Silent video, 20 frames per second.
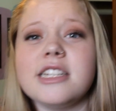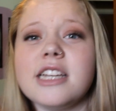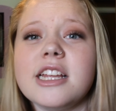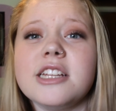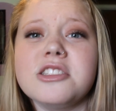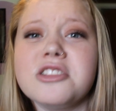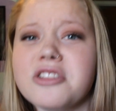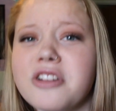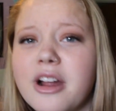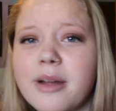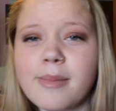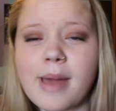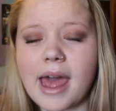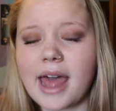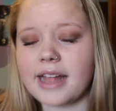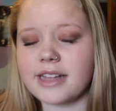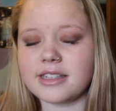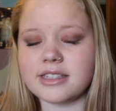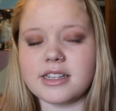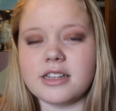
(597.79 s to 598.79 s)
and Instagram
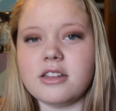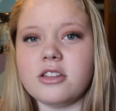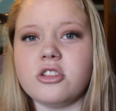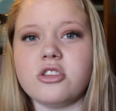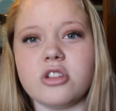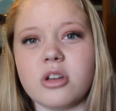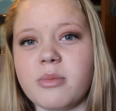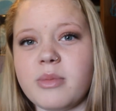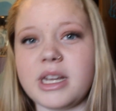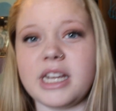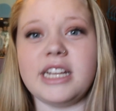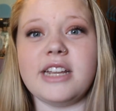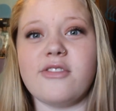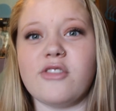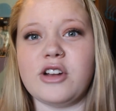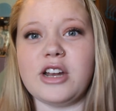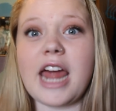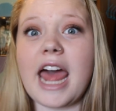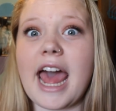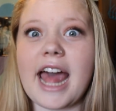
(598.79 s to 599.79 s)
ats and so many
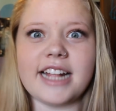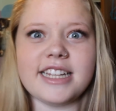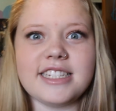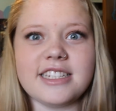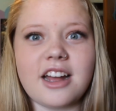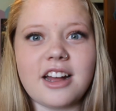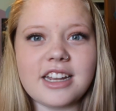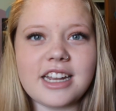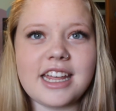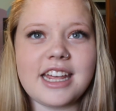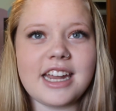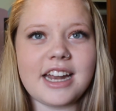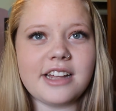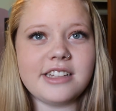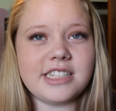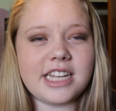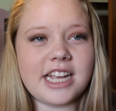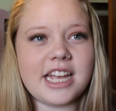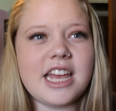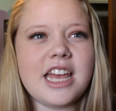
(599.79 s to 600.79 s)
different ats on it, and I
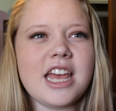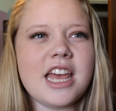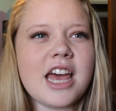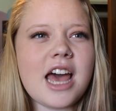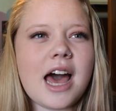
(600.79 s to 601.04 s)
was like,